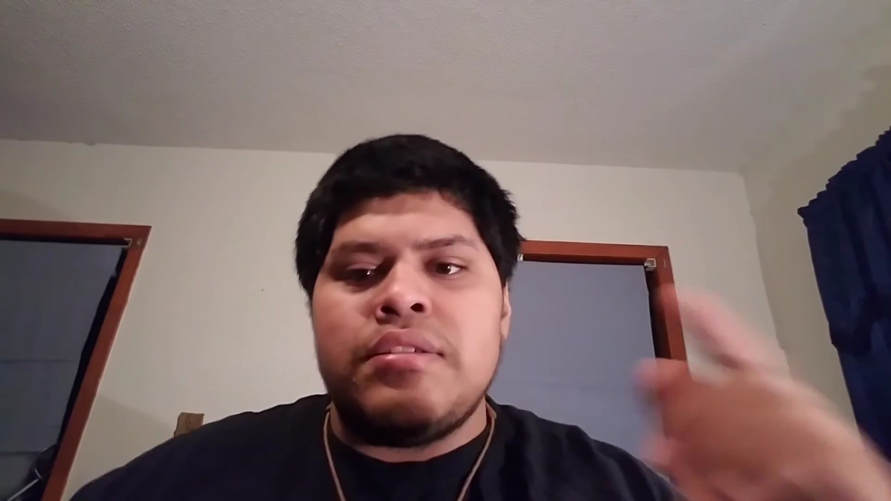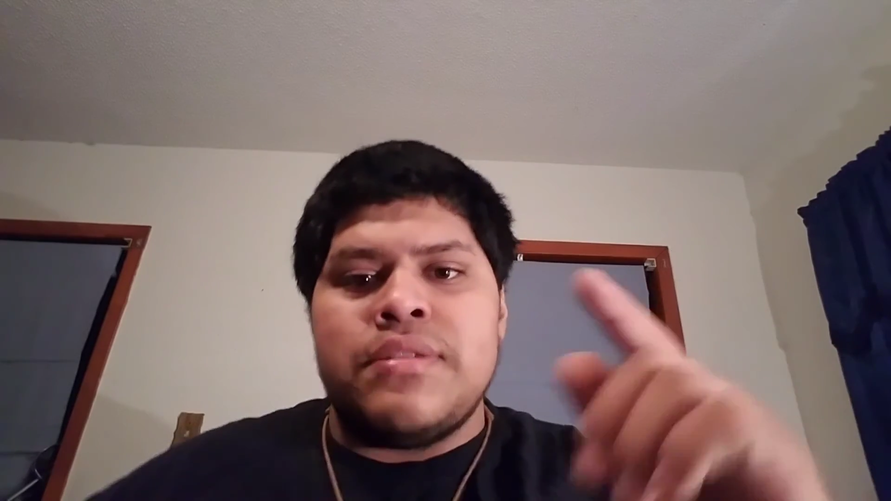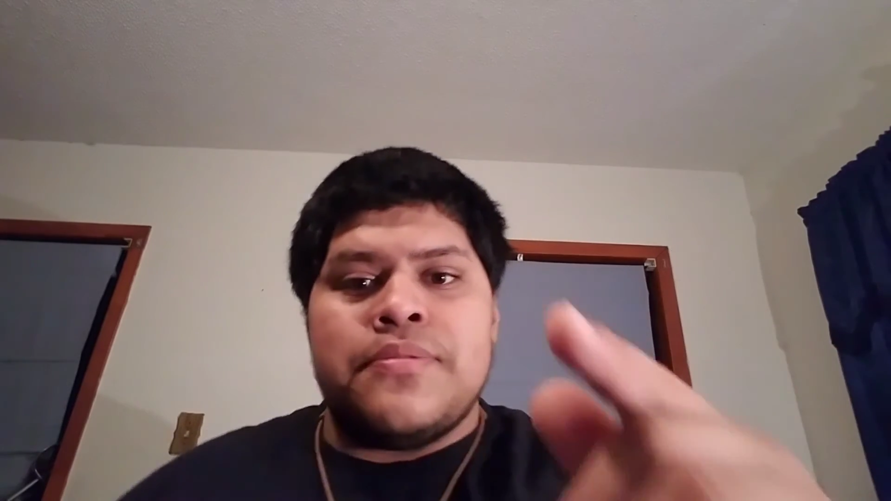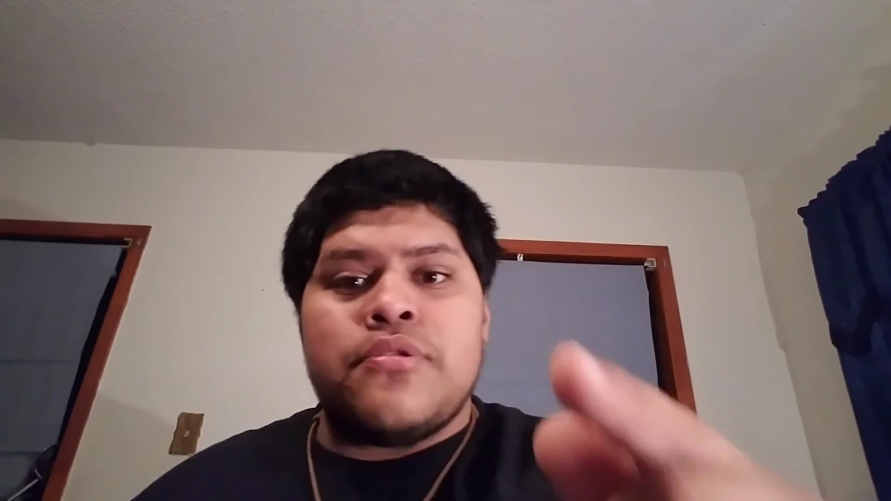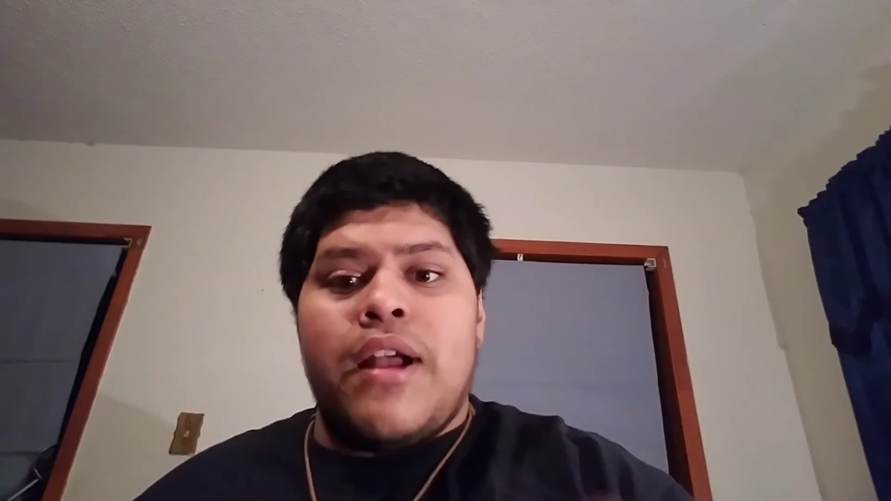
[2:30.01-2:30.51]

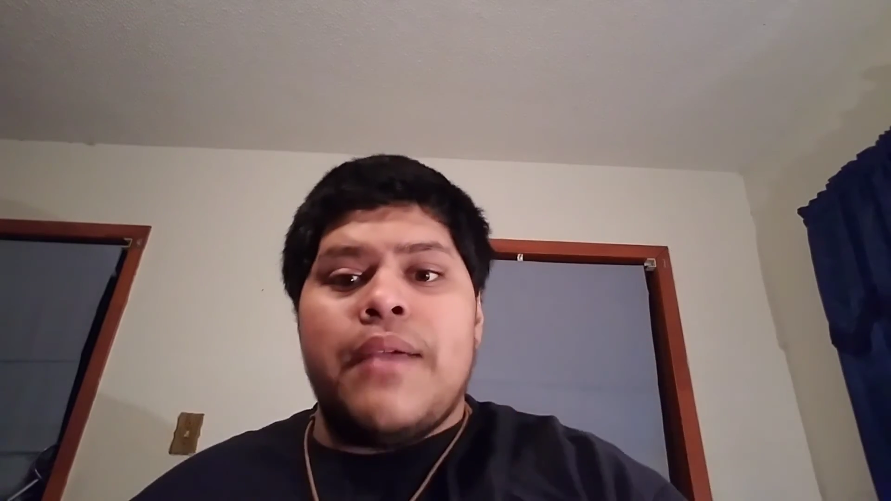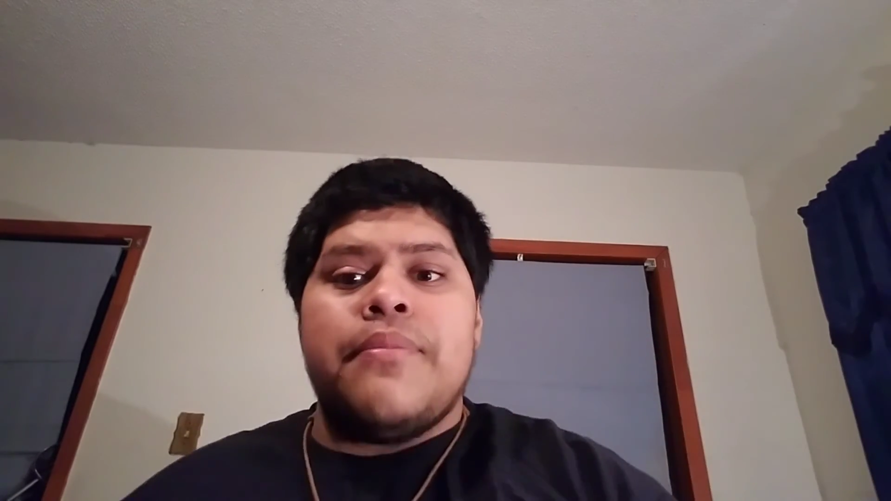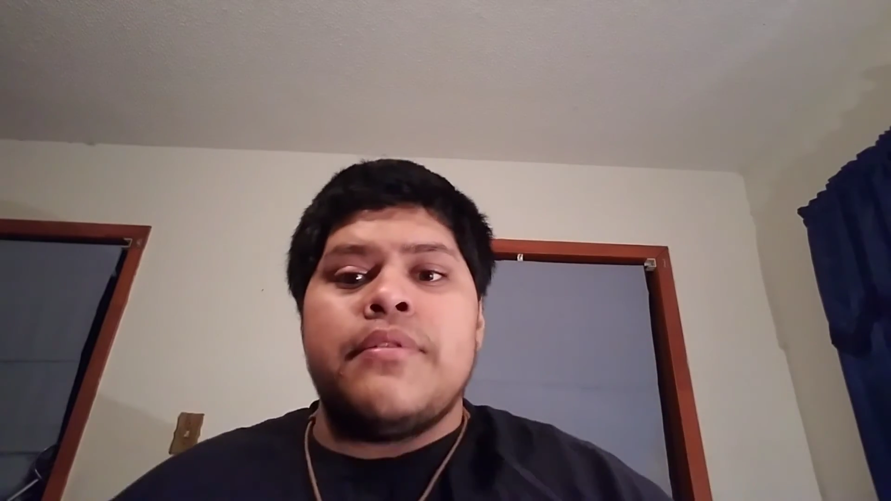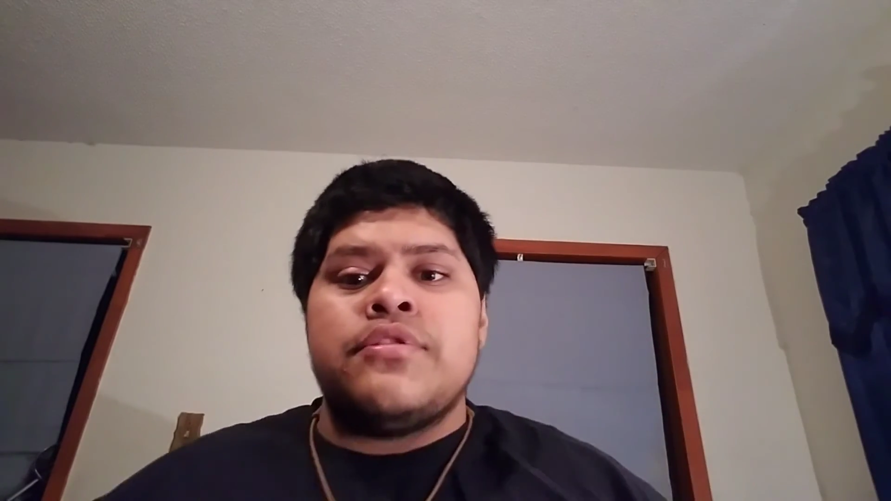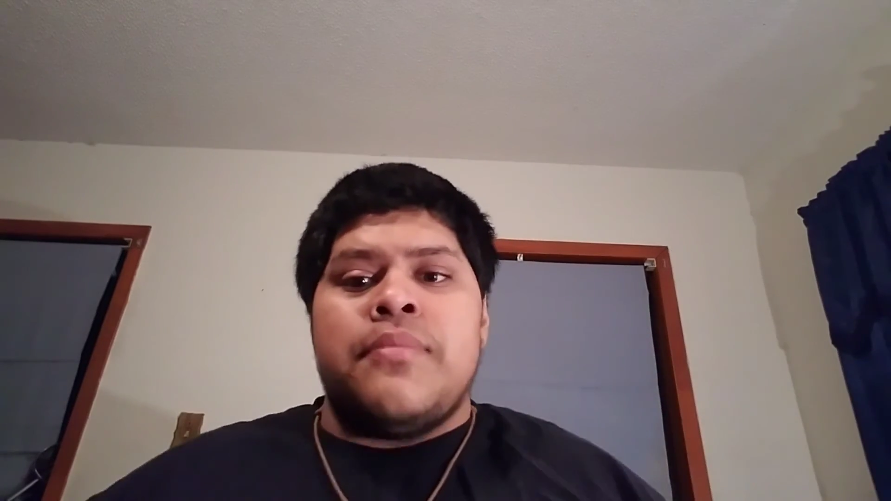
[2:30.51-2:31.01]
Subscribe
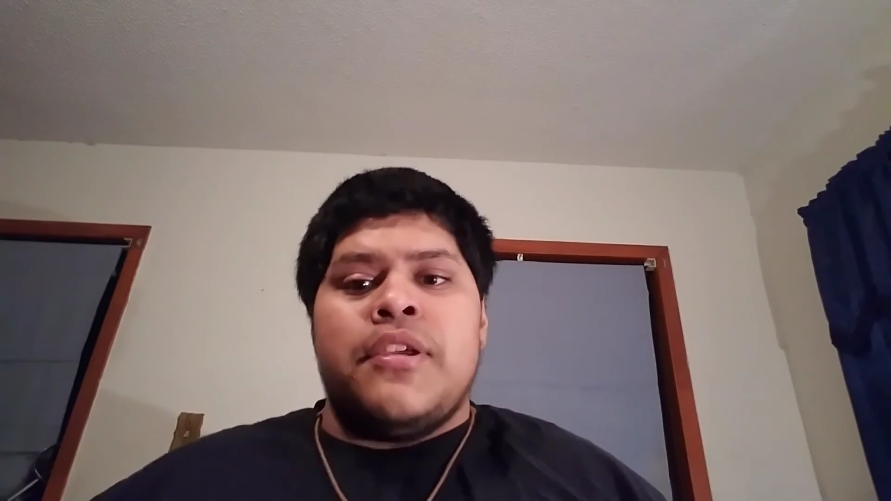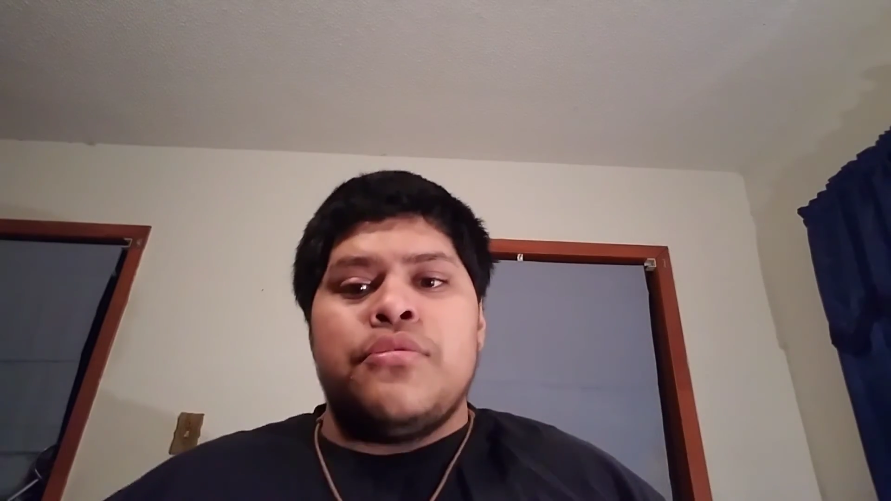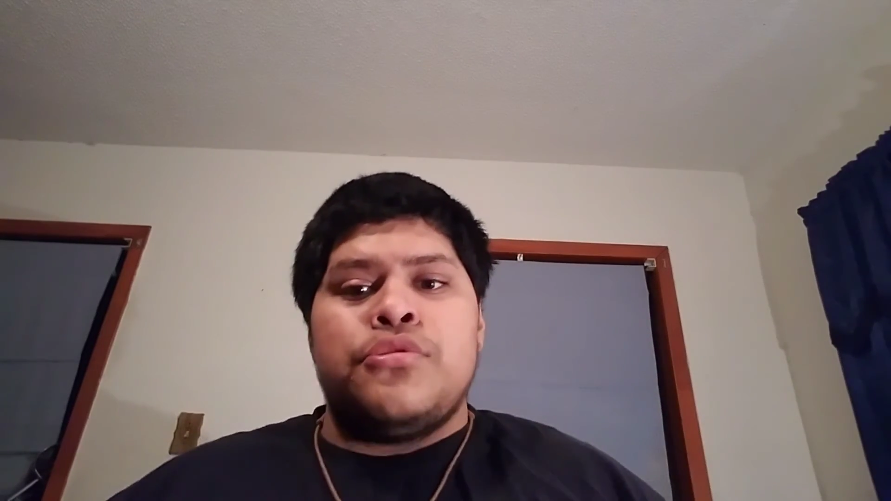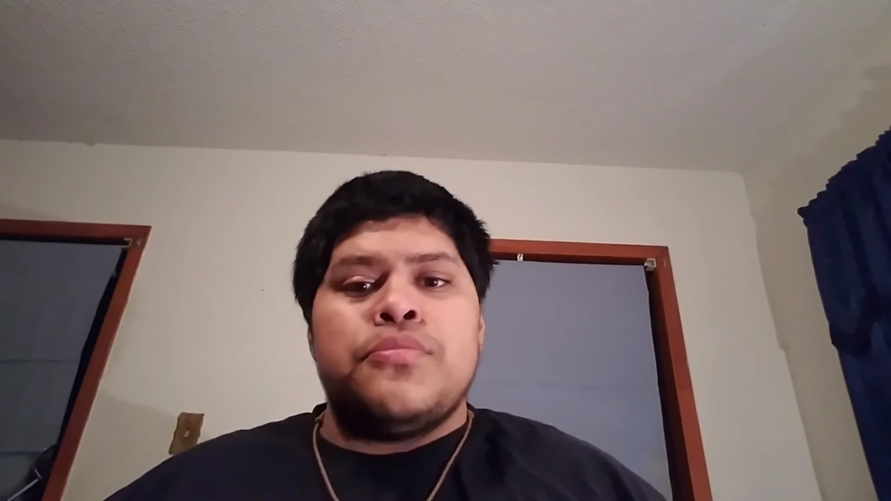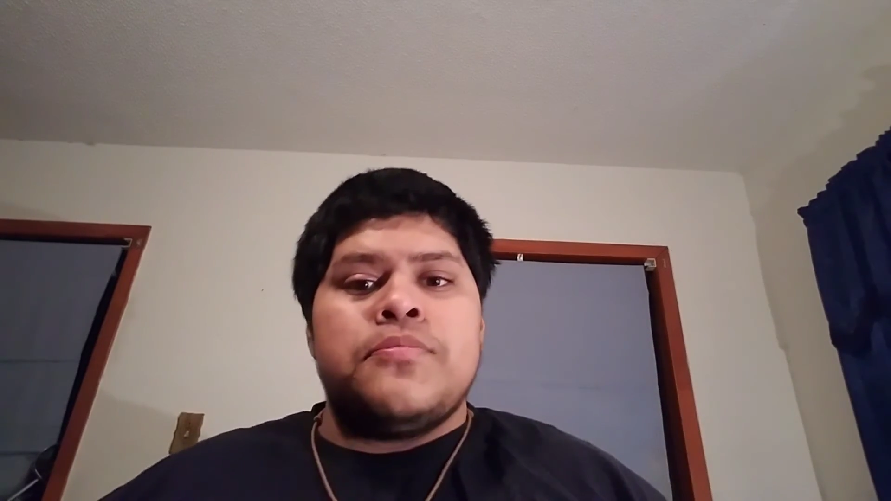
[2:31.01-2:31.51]
to my
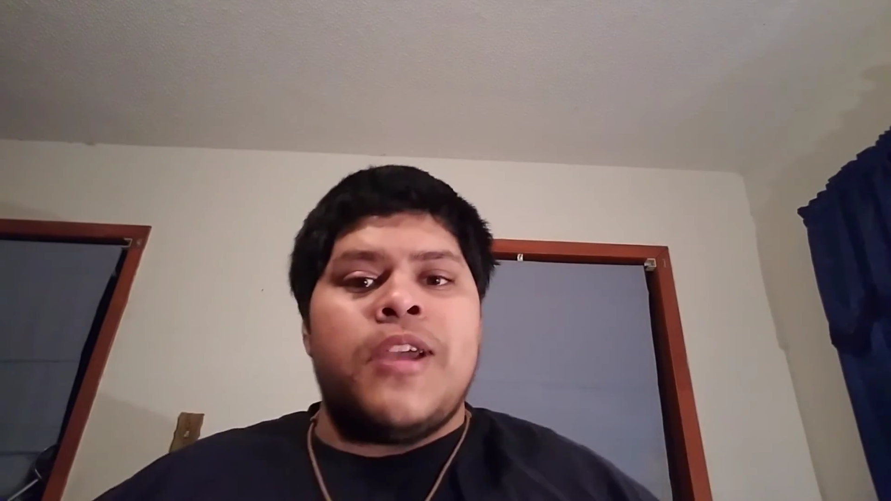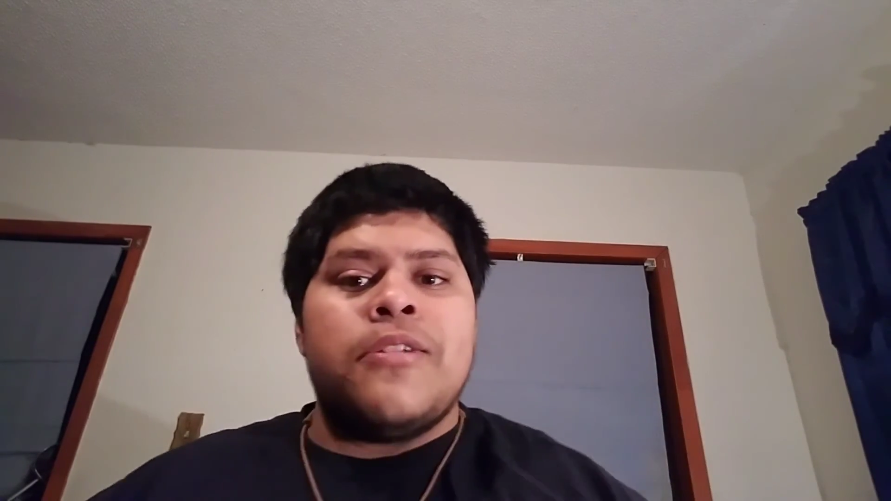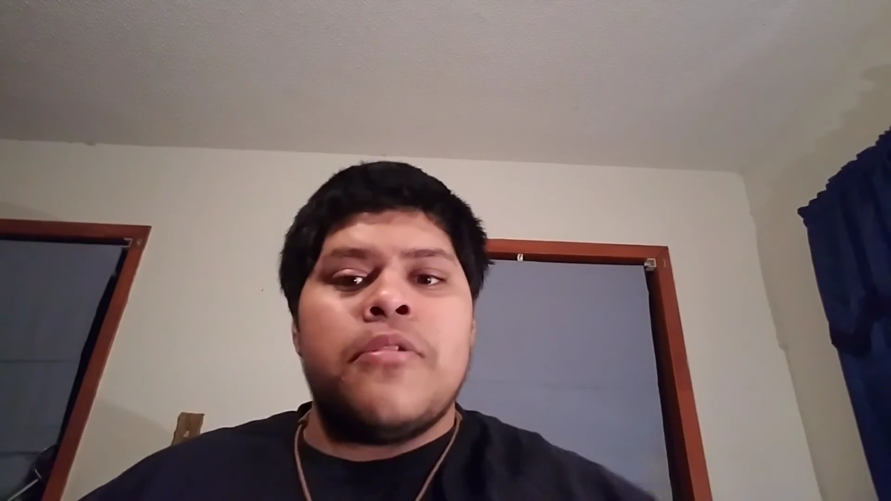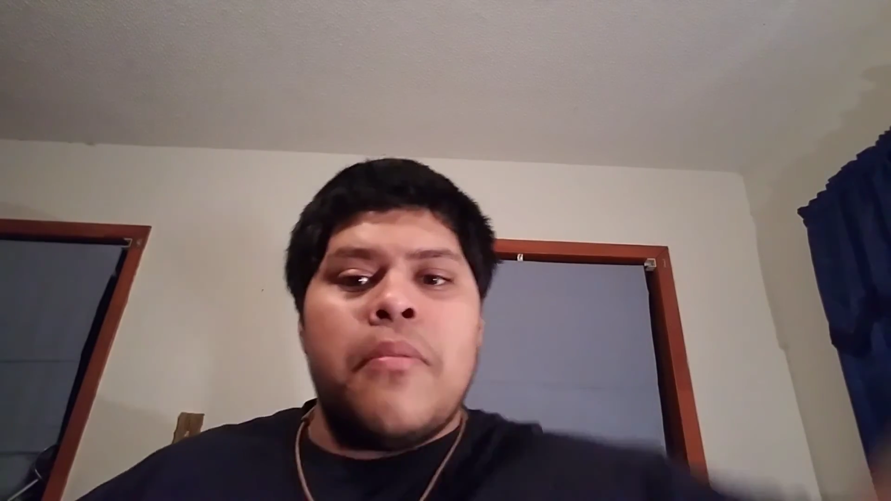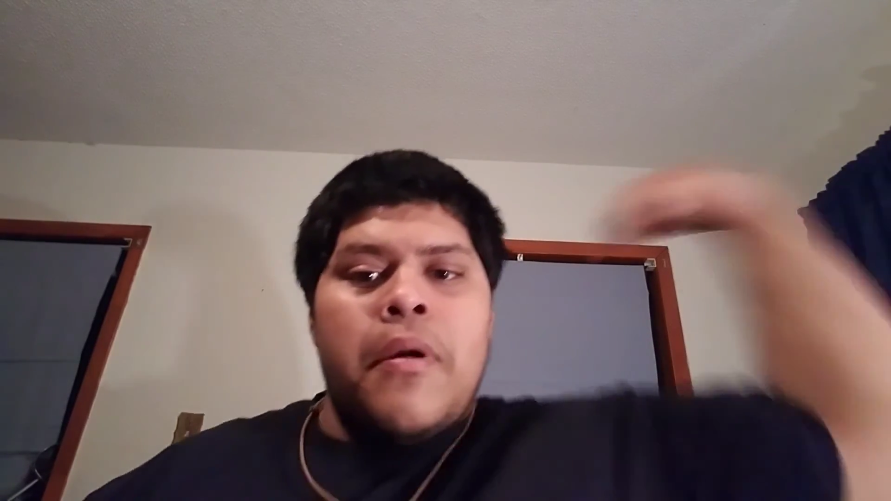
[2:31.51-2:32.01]
YouTube channel